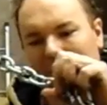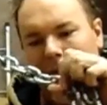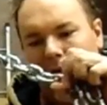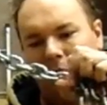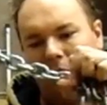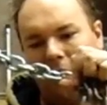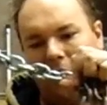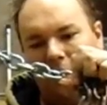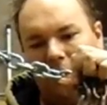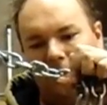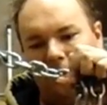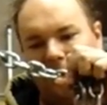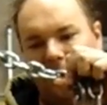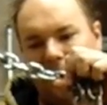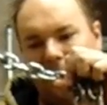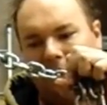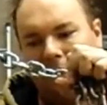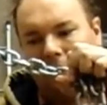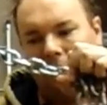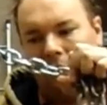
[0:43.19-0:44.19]
the rear of the
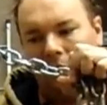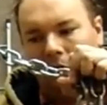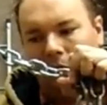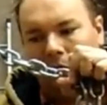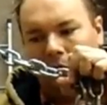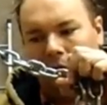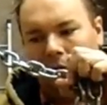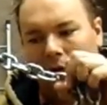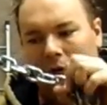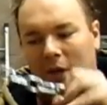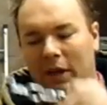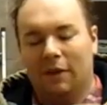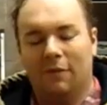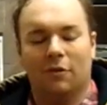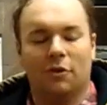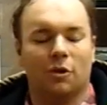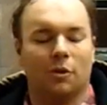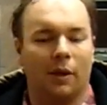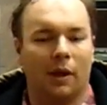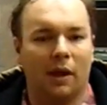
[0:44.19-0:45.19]
van or
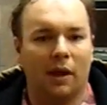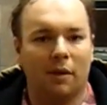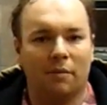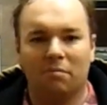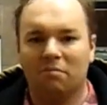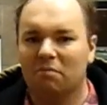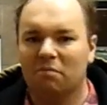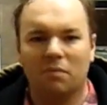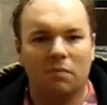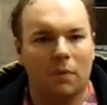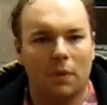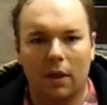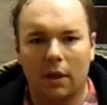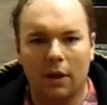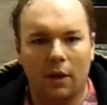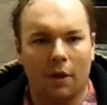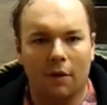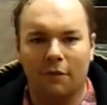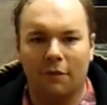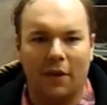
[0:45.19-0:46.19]
even to a,
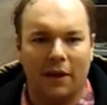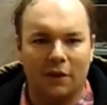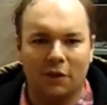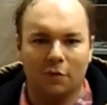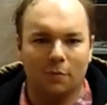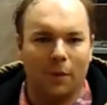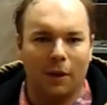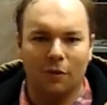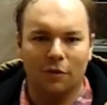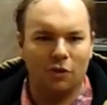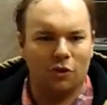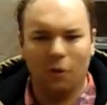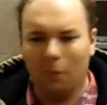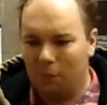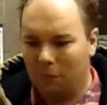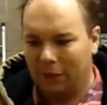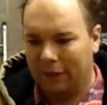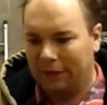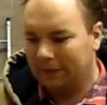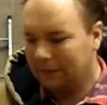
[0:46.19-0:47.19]
you know, a fence post,
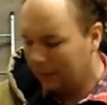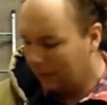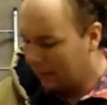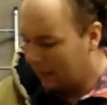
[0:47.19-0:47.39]
something.